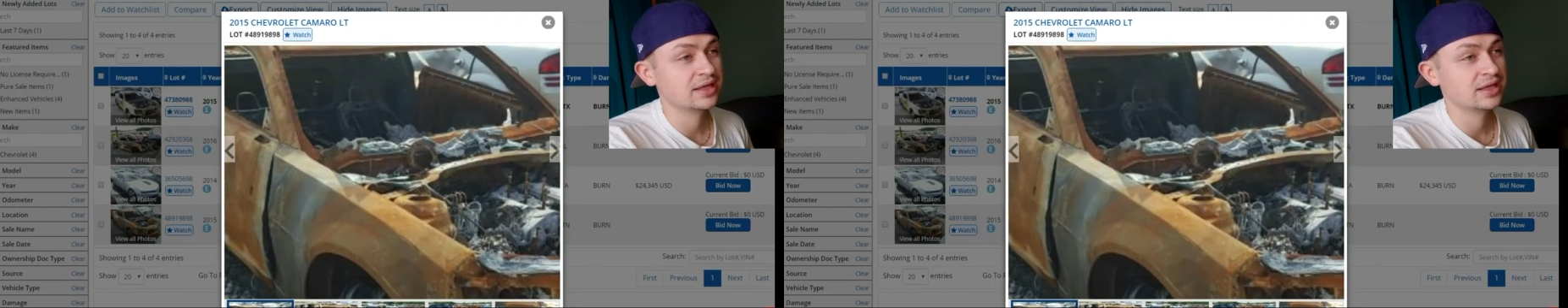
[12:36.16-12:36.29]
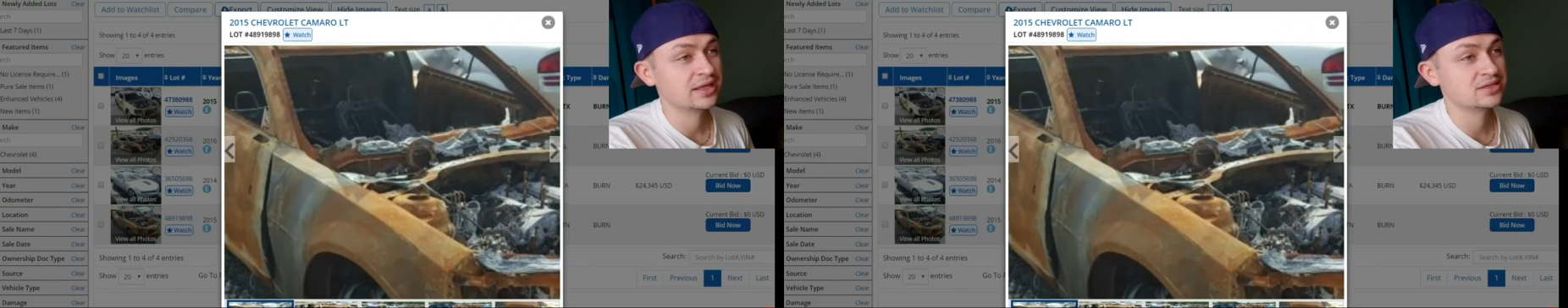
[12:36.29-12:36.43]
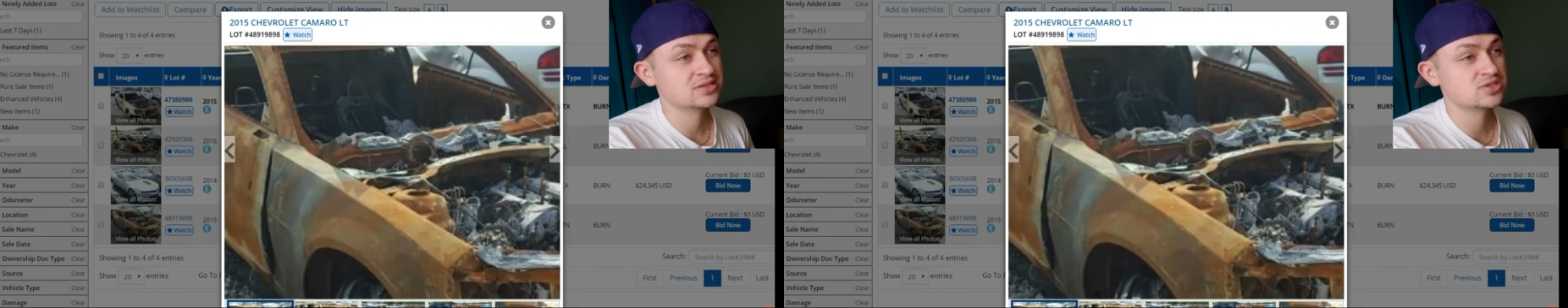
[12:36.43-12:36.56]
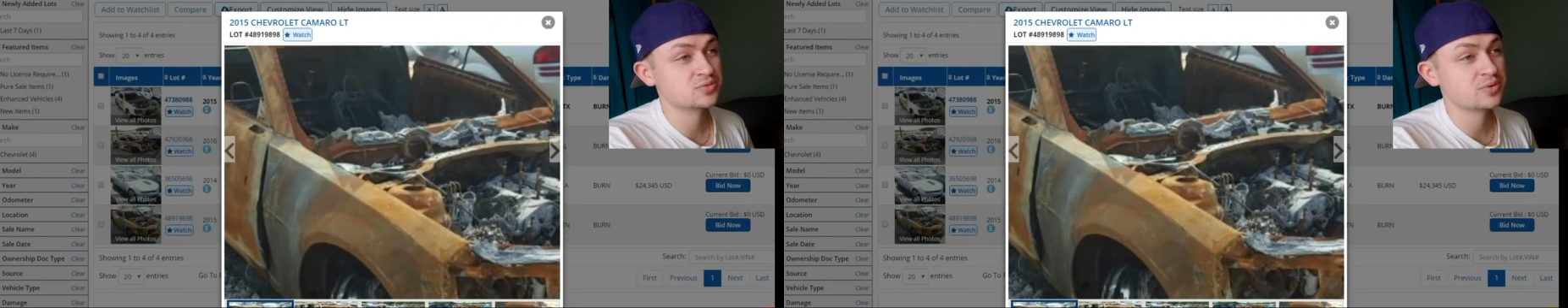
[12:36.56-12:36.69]

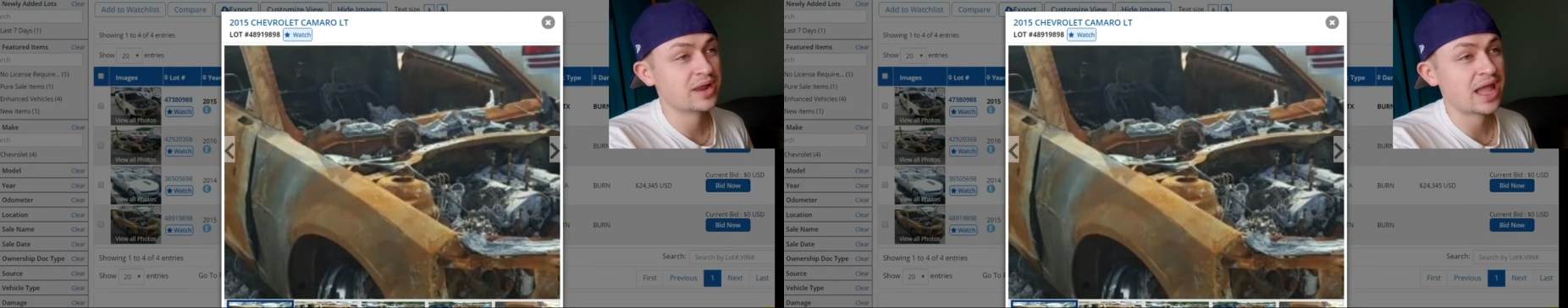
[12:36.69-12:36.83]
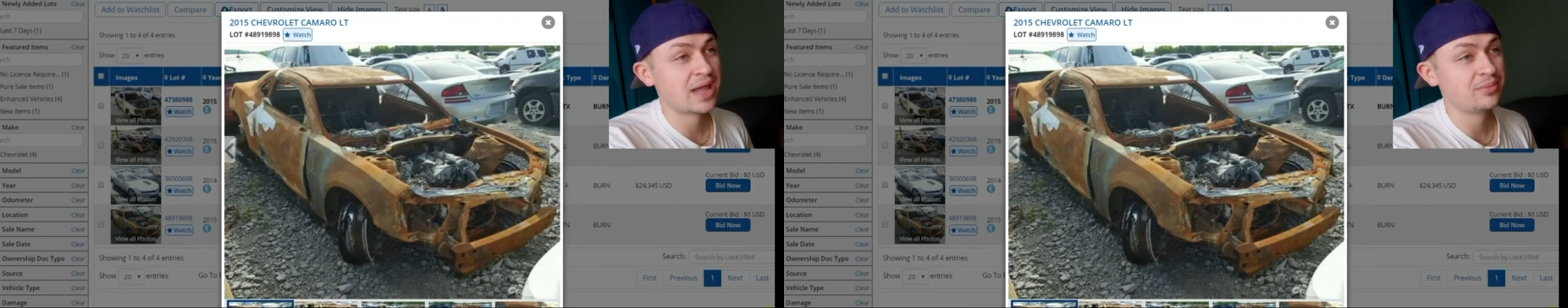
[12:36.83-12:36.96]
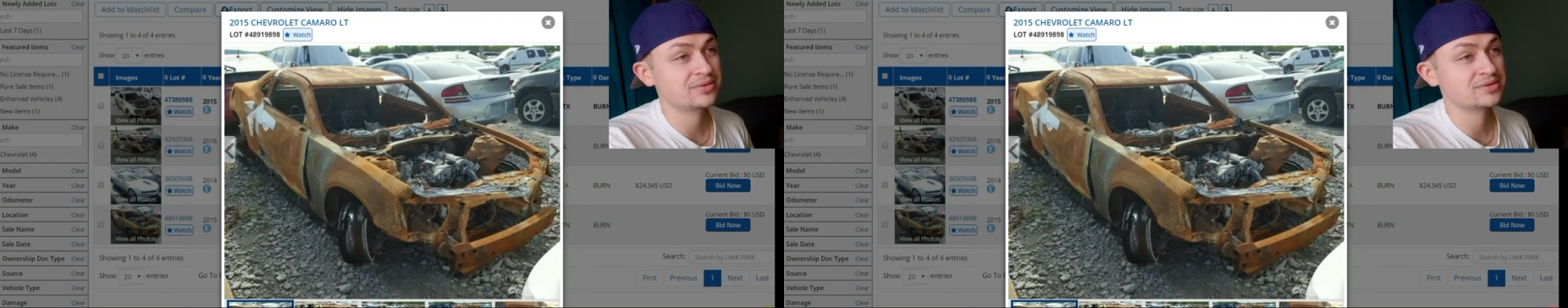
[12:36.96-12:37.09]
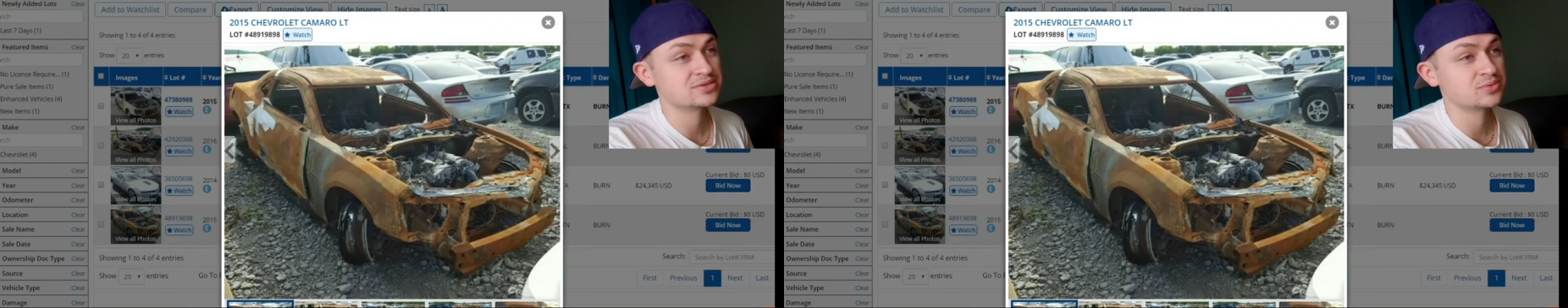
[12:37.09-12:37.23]
And this is what
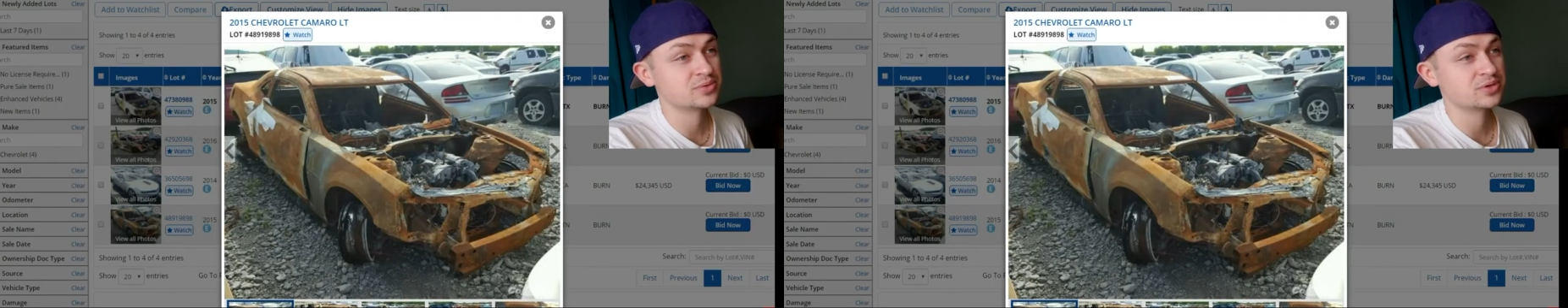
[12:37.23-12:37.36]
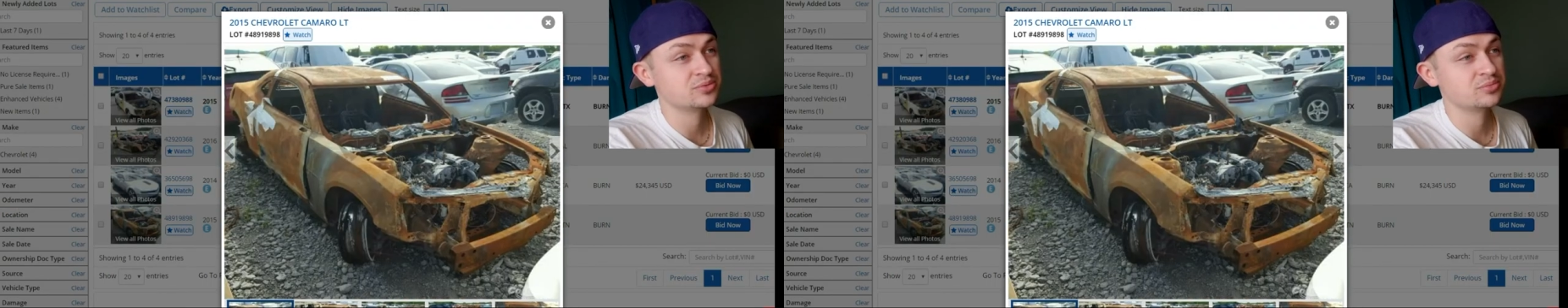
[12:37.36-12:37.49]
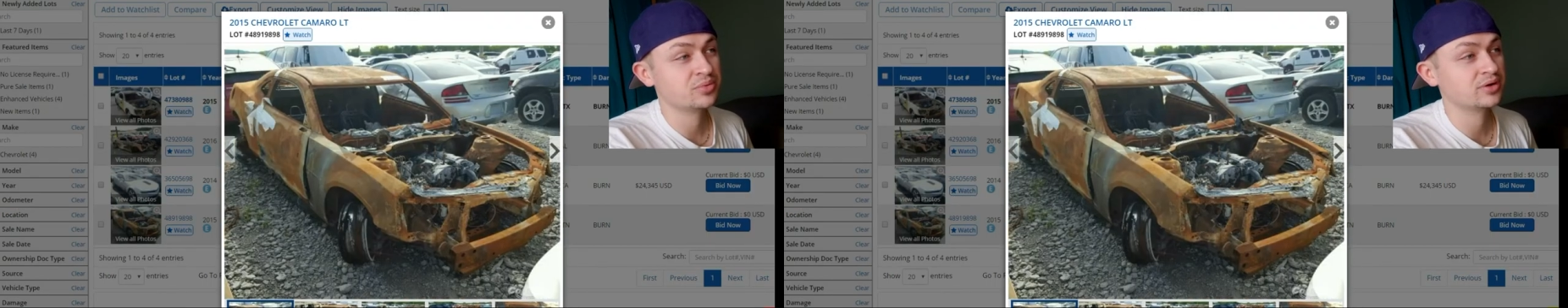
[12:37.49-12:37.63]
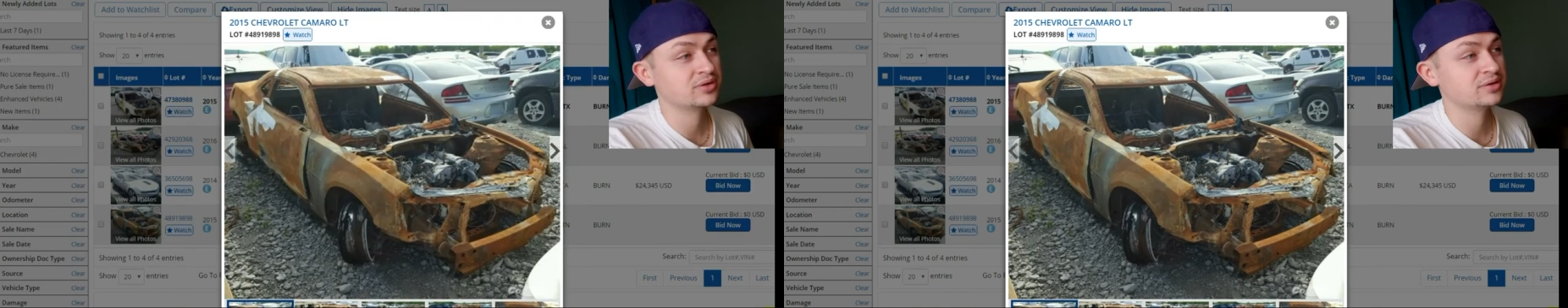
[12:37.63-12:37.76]
happens when you
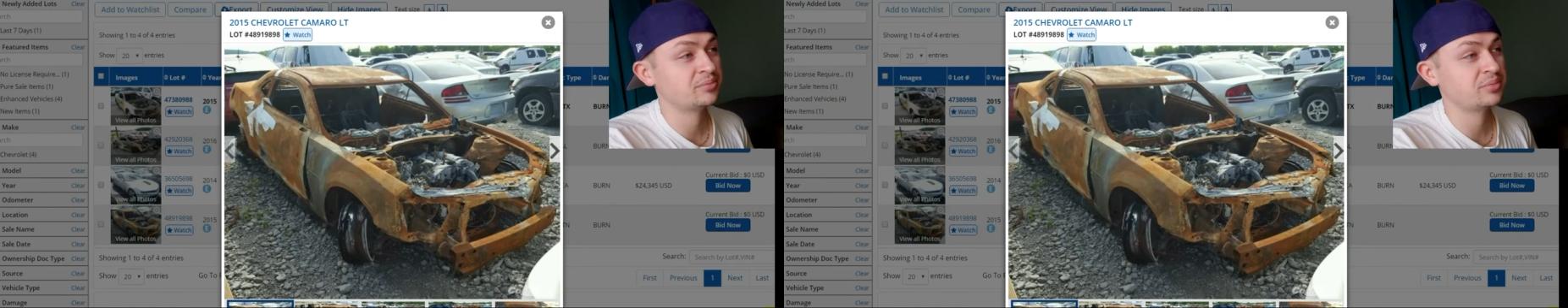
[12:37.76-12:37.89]
burn the